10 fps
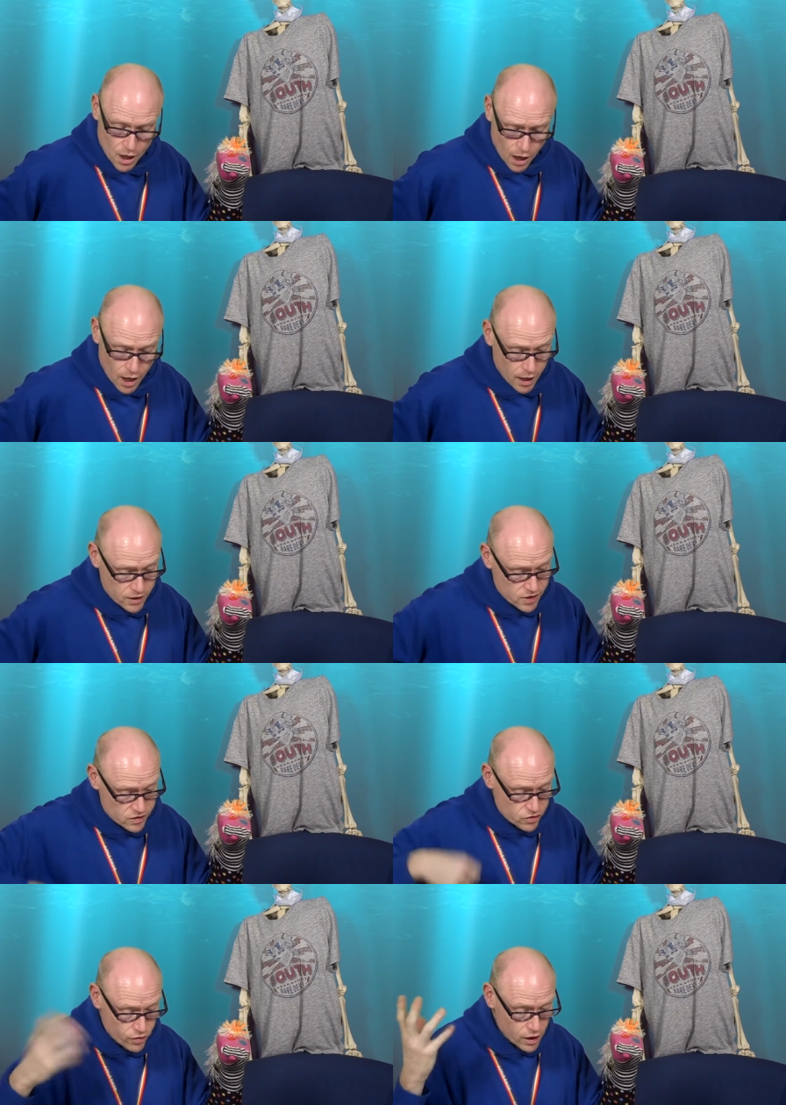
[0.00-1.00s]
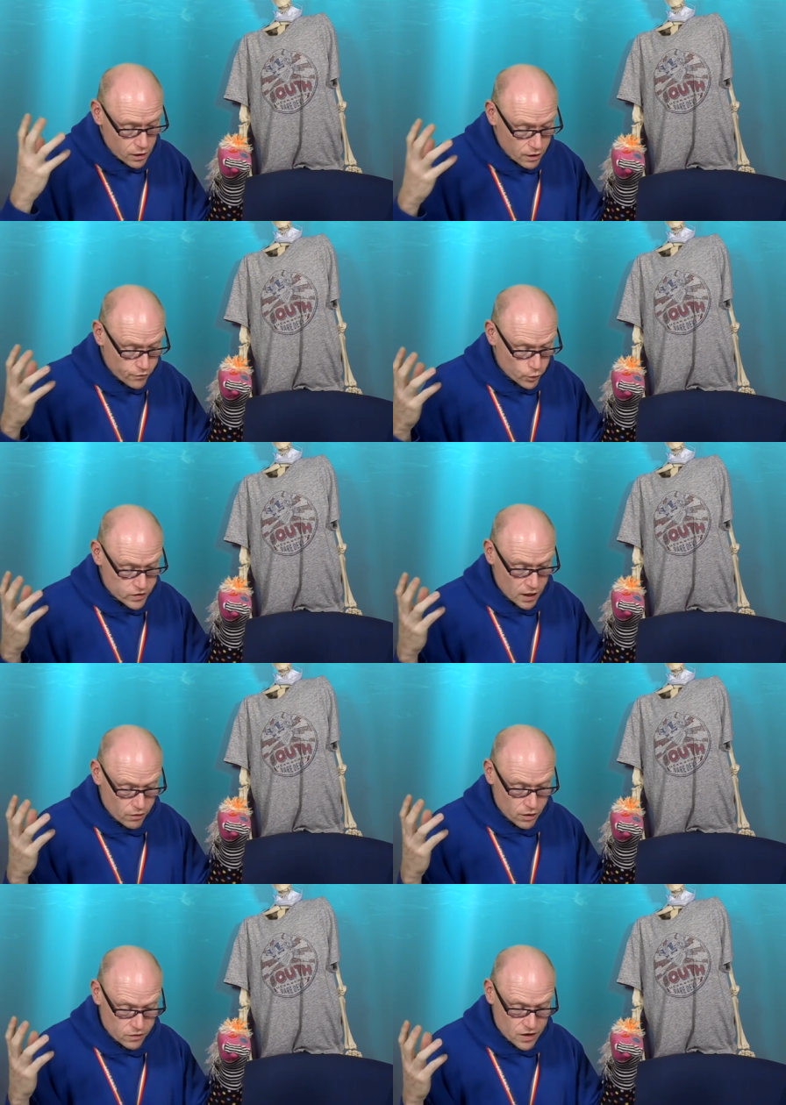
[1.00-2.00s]
Uh, he says he's really looking forward to
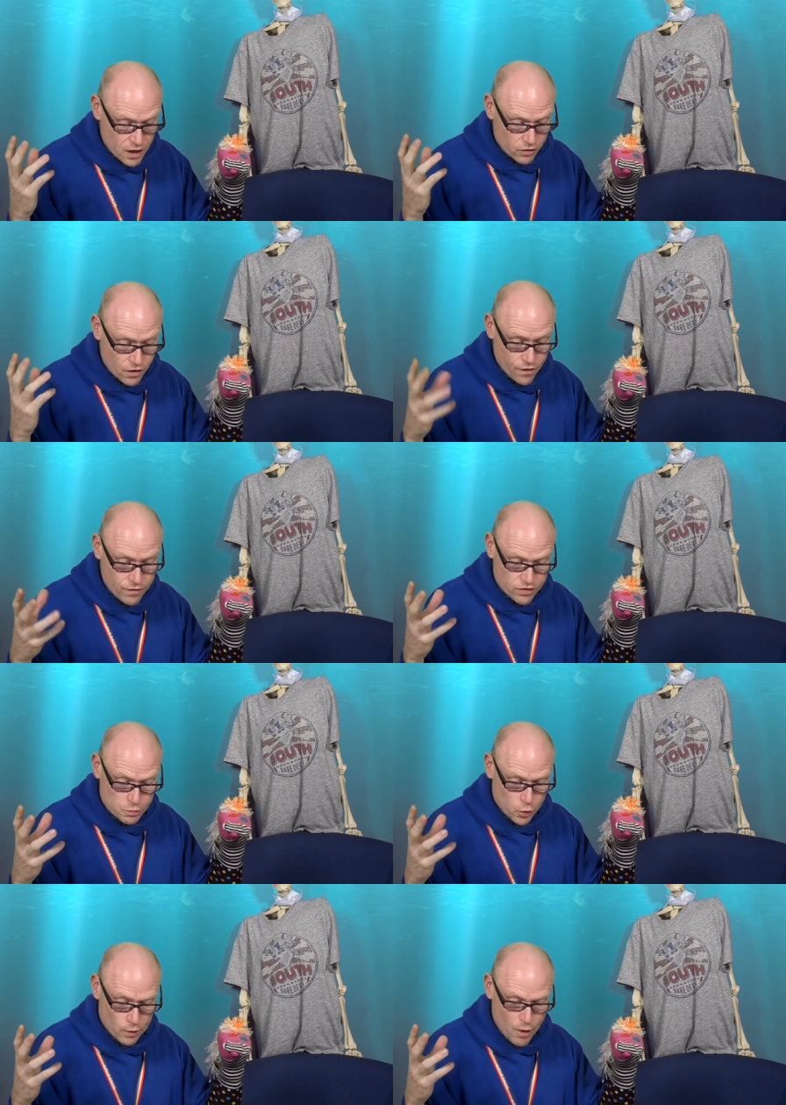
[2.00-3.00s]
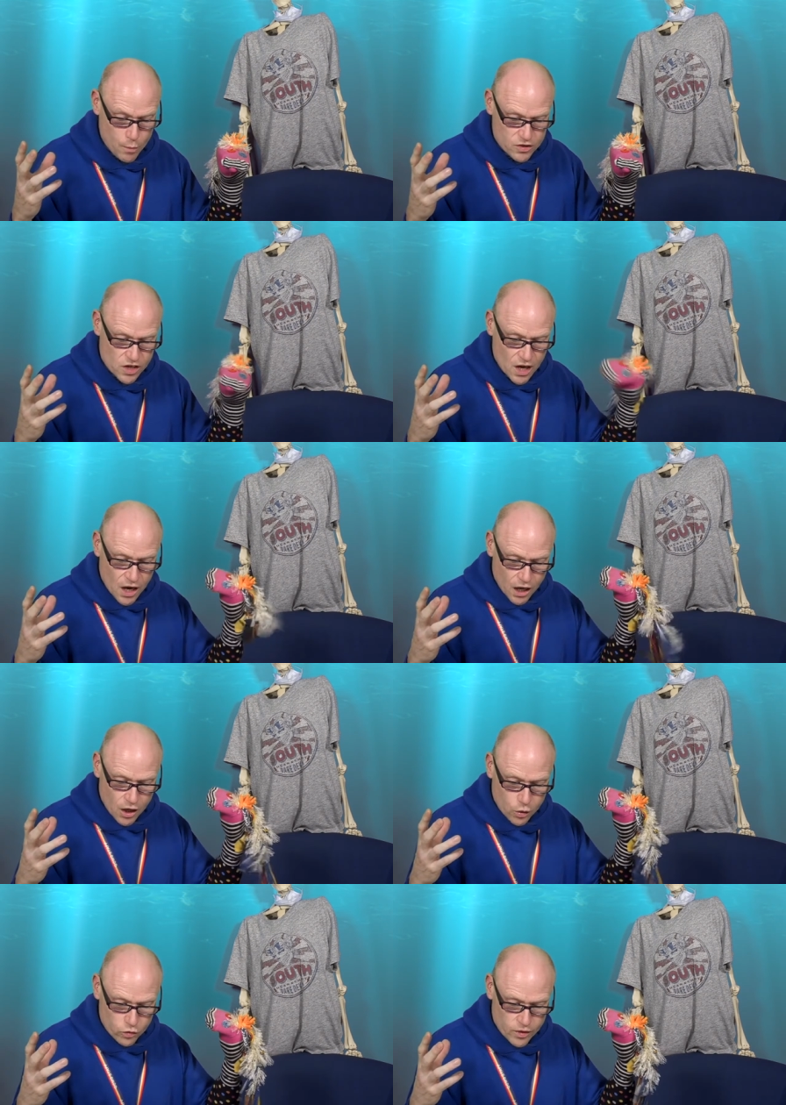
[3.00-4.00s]
hearing your take on your favourite sporting moments, and
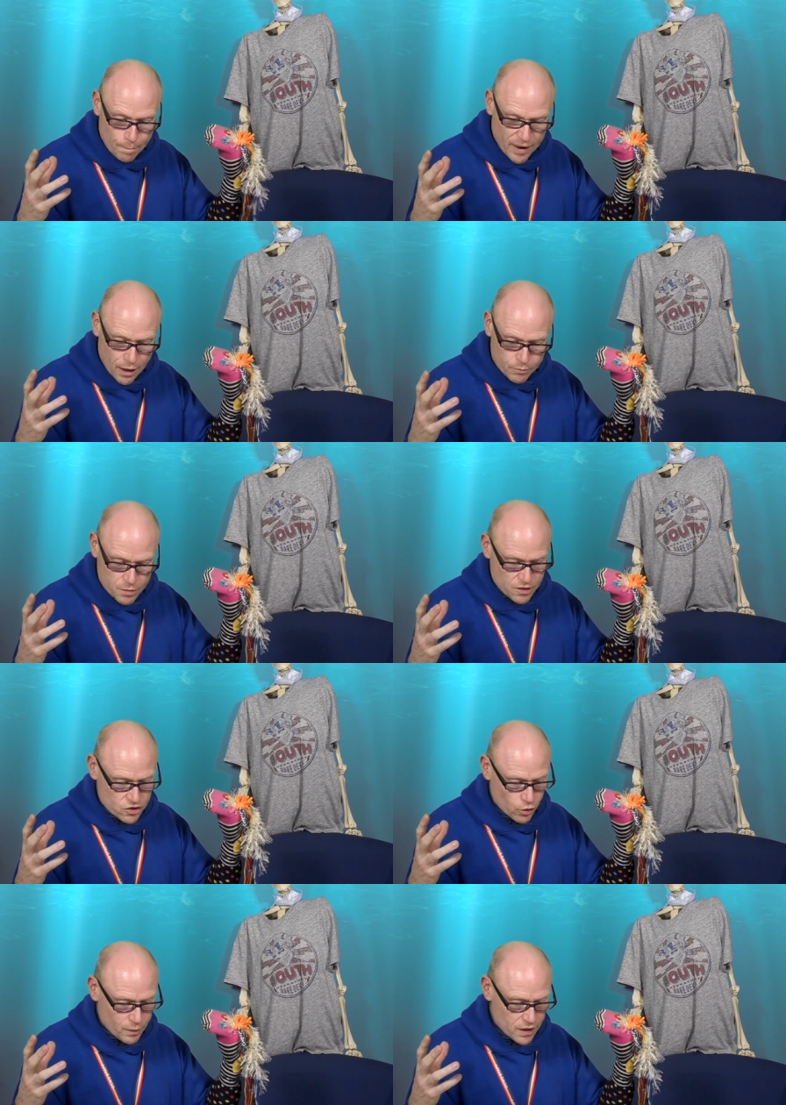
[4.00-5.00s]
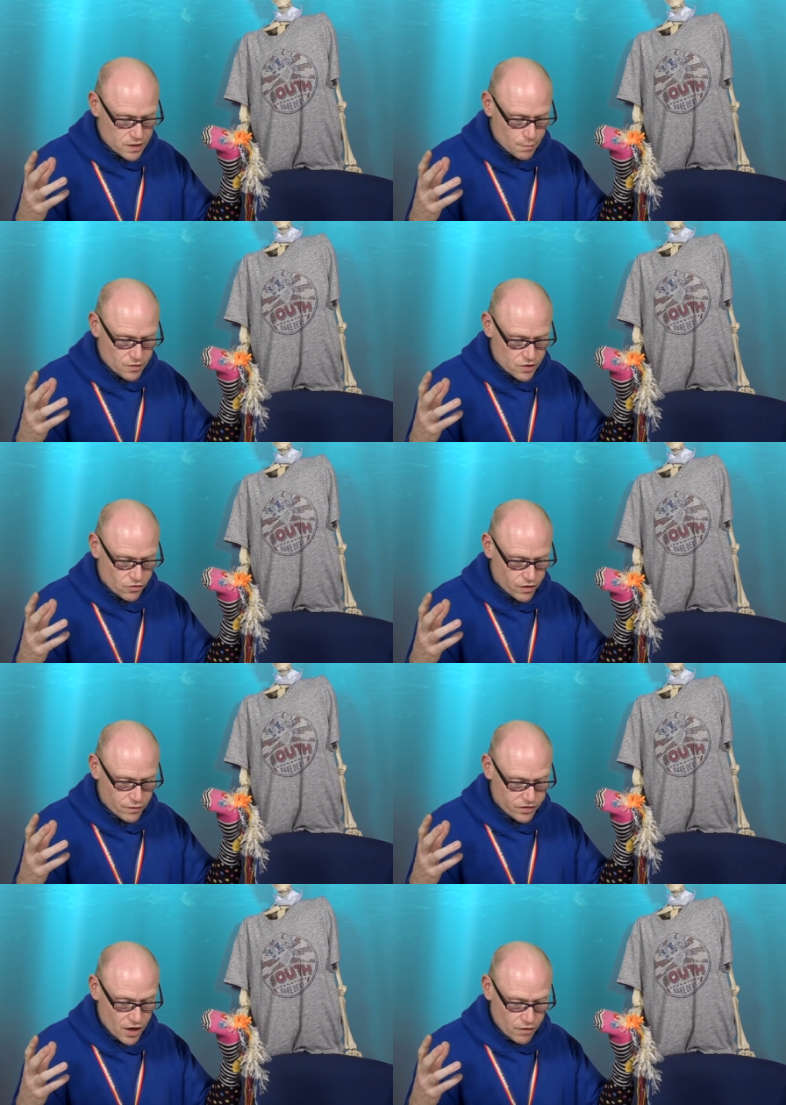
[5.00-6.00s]
of course, a big up to Miss Tompkins and Mrs.
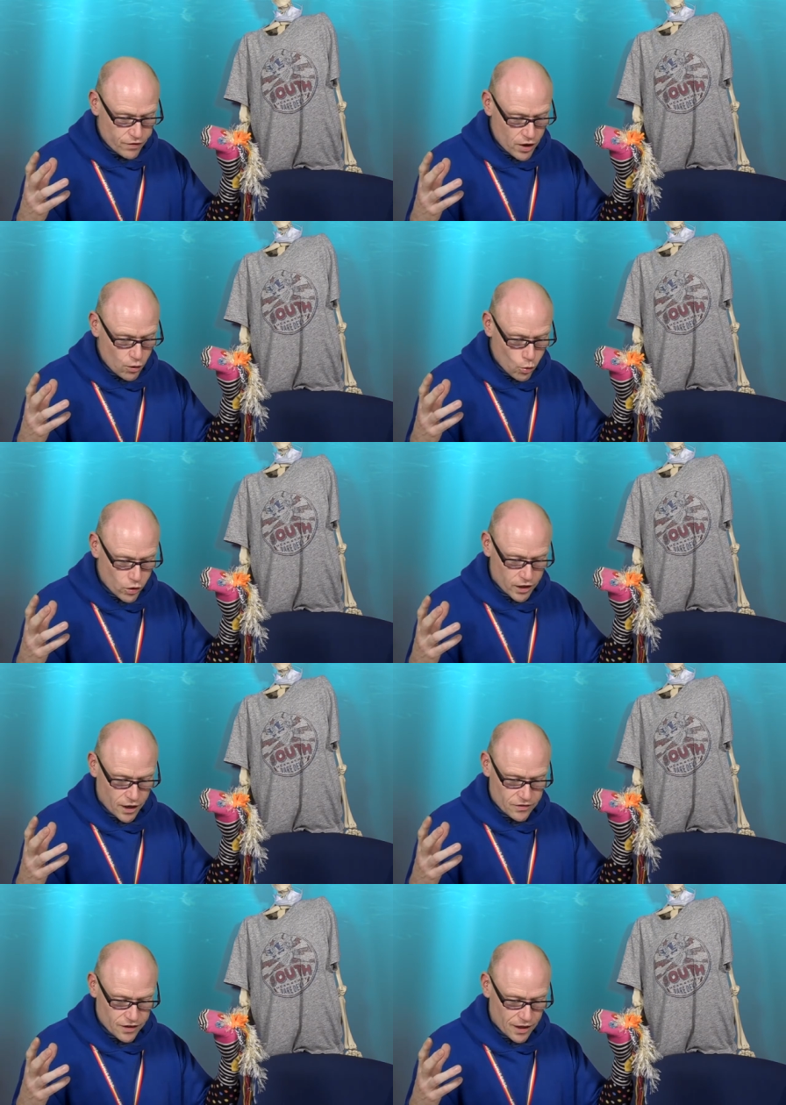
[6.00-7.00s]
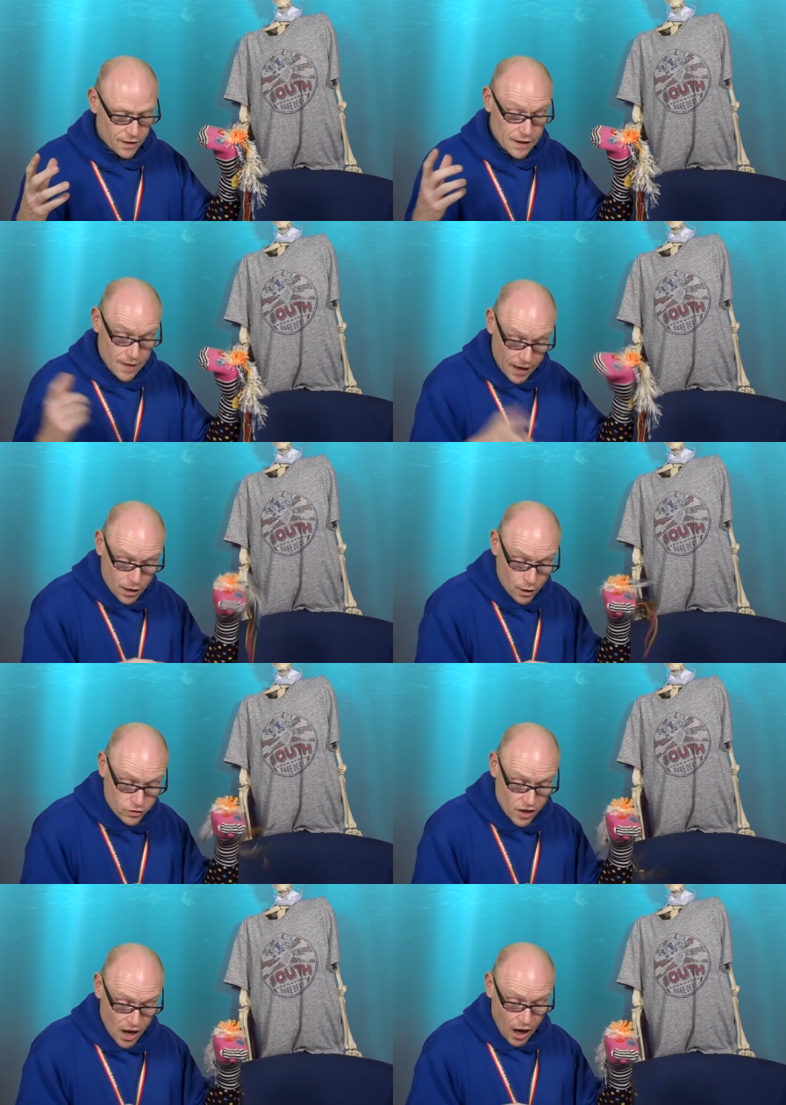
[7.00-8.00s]
Greaves for organising. And it then
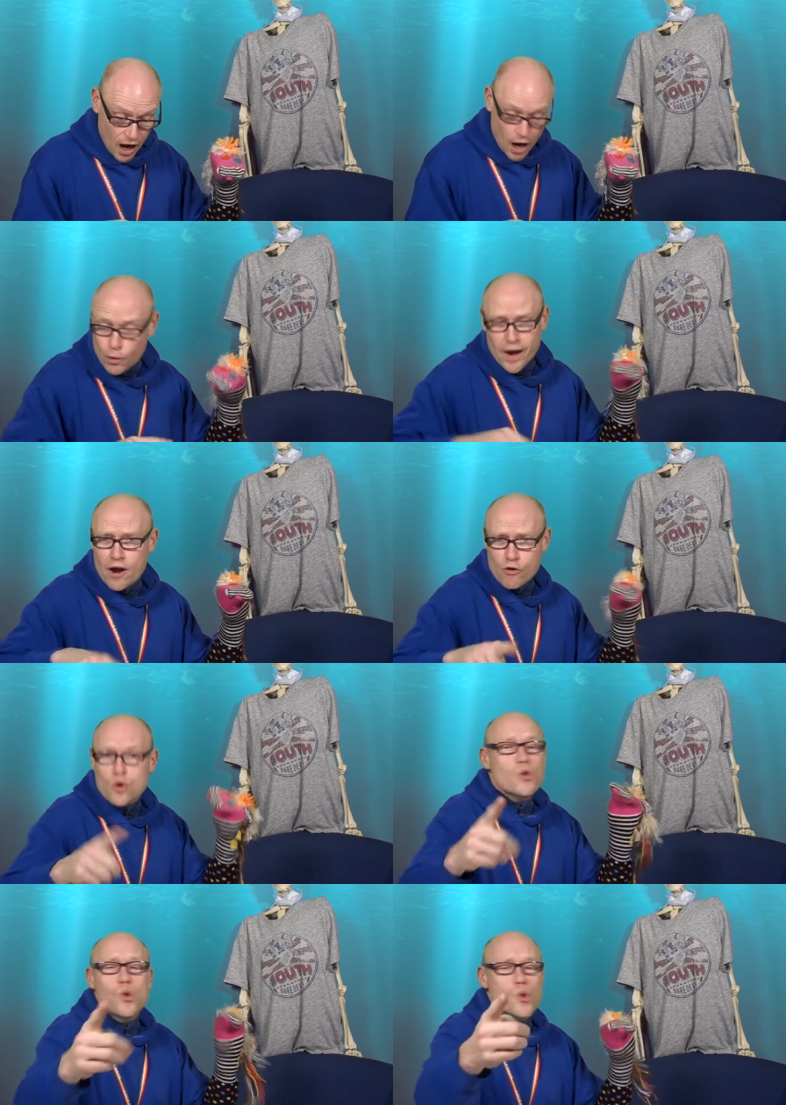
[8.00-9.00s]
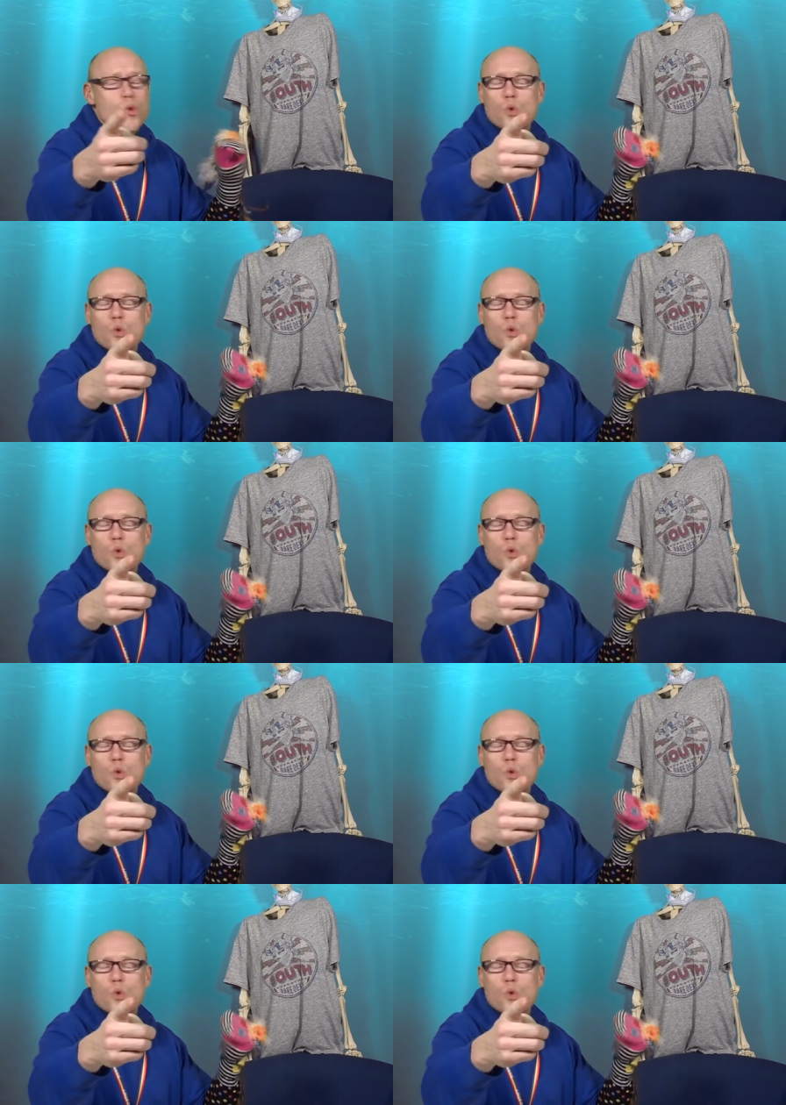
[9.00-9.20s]
goes, Aguero!